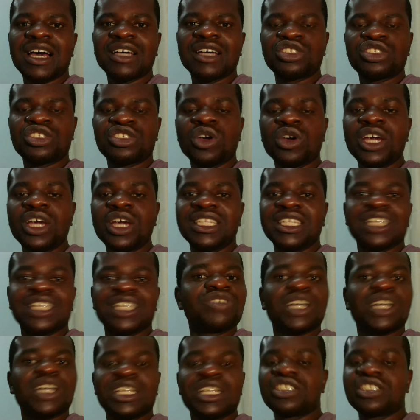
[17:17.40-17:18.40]
showing the
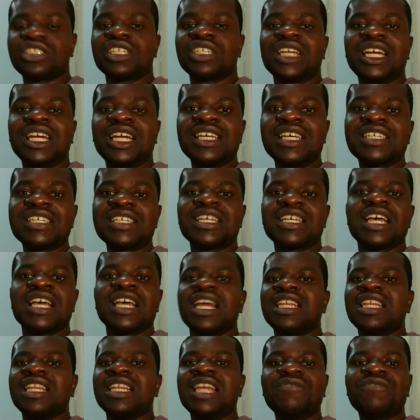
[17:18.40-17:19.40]
traditionalist,
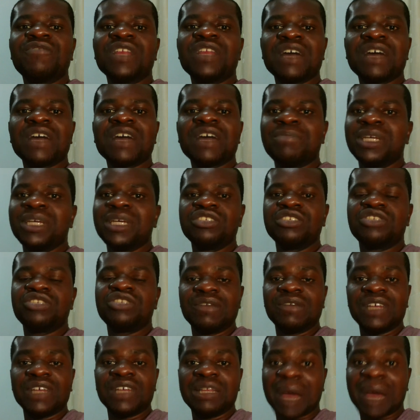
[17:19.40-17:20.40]
they've never been
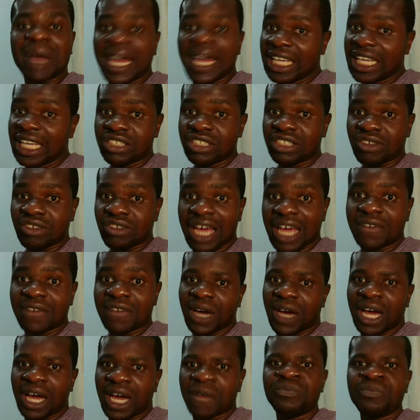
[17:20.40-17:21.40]
driven by a
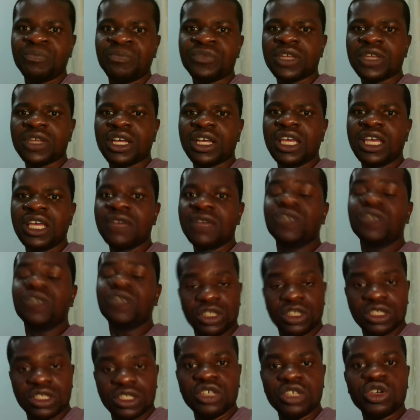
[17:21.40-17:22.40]
driver.
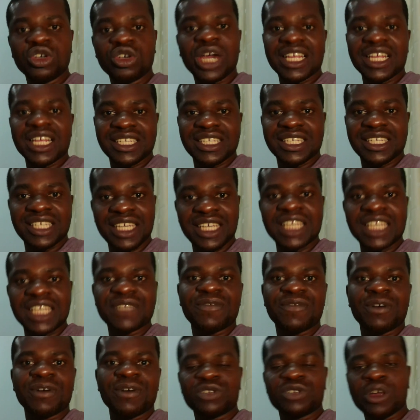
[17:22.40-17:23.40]
Even you can see it
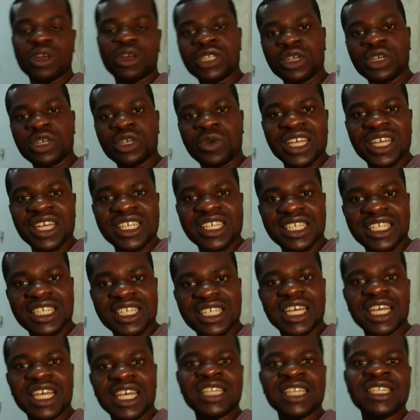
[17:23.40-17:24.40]
from subsequent
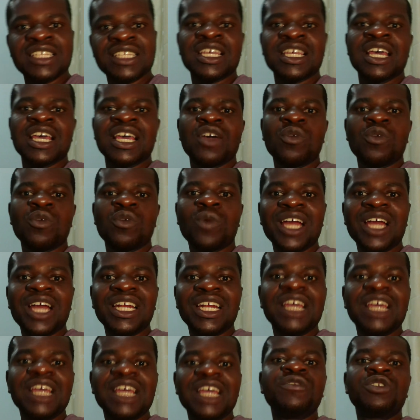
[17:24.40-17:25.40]
scenes
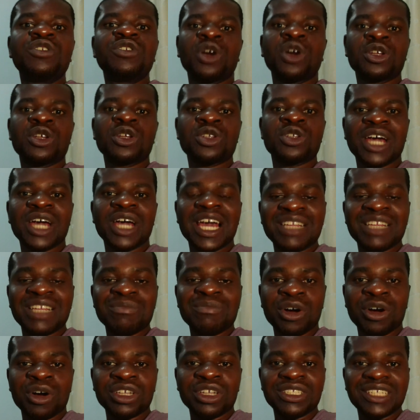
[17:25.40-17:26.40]
when even Dr.
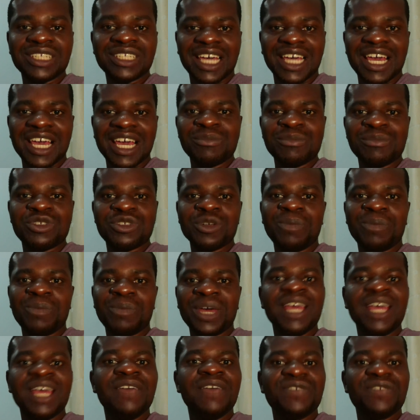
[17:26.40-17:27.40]
Edmund came to
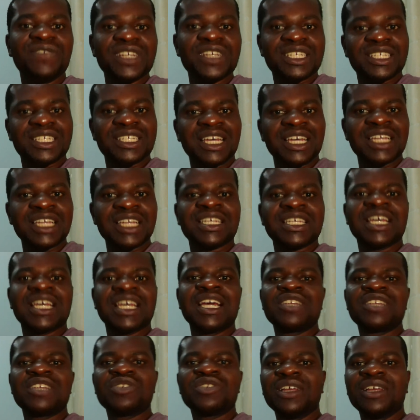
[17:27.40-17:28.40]
pay a visit
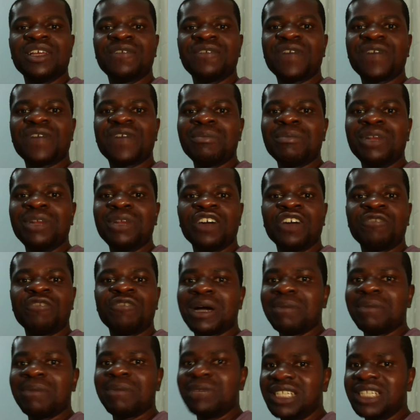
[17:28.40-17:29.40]
to the family of
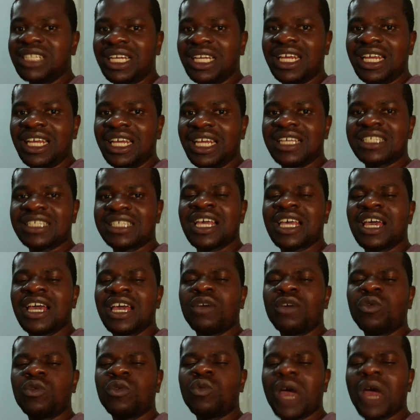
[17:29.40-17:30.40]
Bamideles
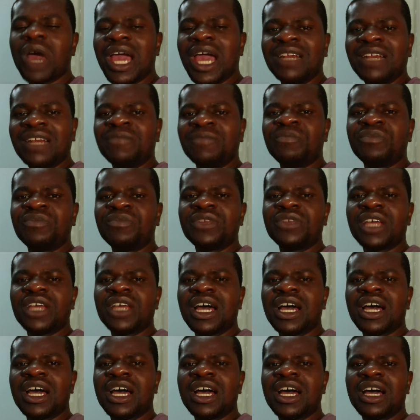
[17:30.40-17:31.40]
when
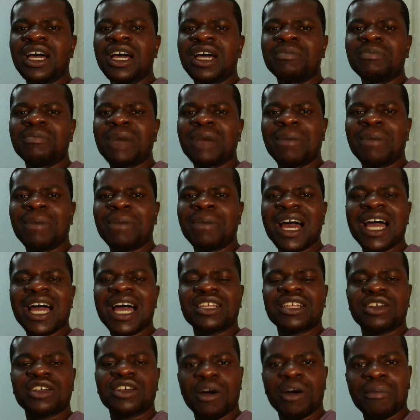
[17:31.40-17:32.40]
Baba
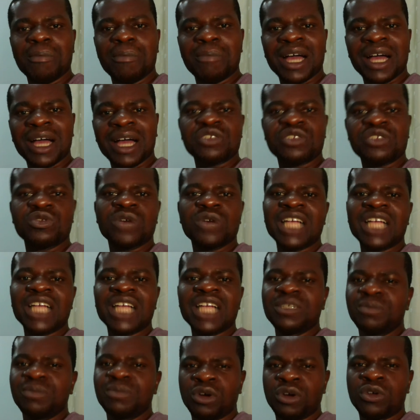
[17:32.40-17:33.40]
had come back to
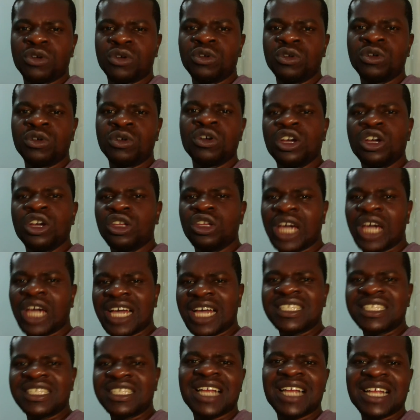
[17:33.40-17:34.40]
Ajibogo. You
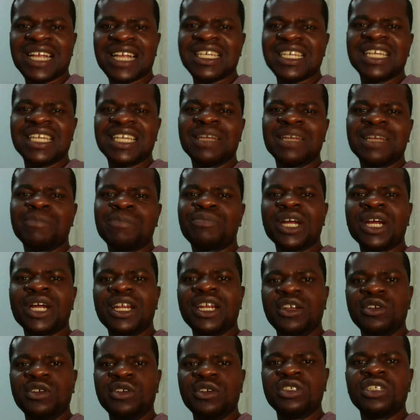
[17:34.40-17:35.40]
can see that in the
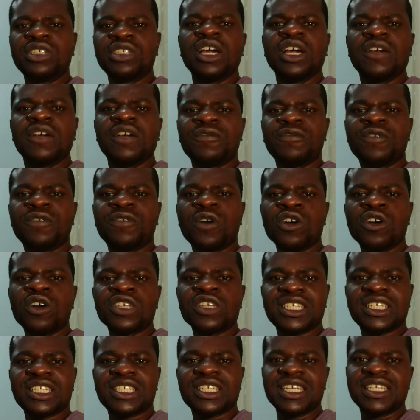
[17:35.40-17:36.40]
prelude for
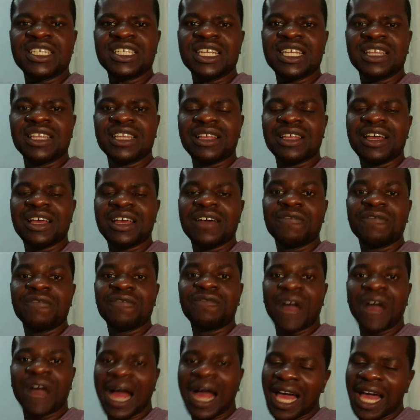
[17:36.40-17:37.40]
season
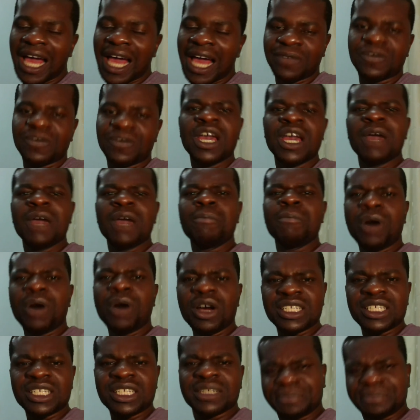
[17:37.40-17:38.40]
5.
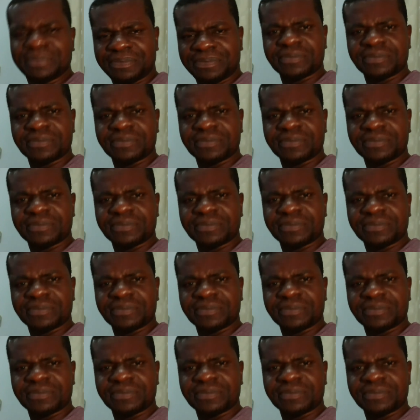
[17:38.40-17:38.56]
But